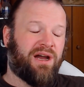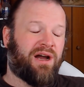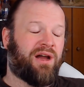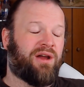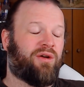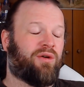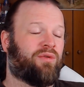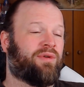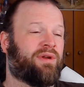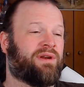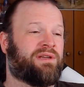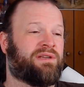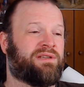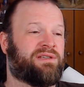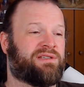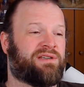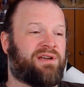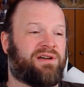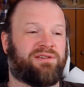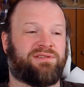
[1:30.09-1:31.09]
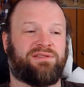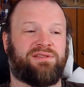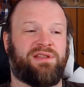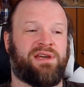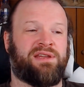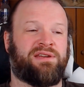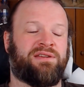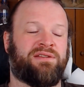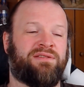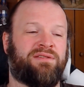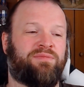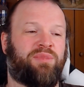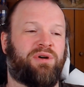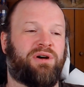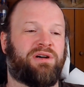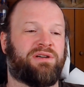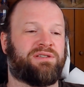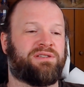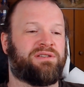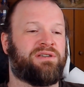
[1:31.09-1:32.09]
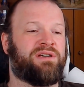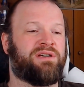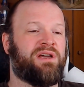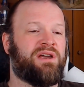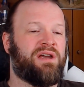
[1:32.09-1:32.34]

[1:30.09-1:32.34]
I already discussed that in the past.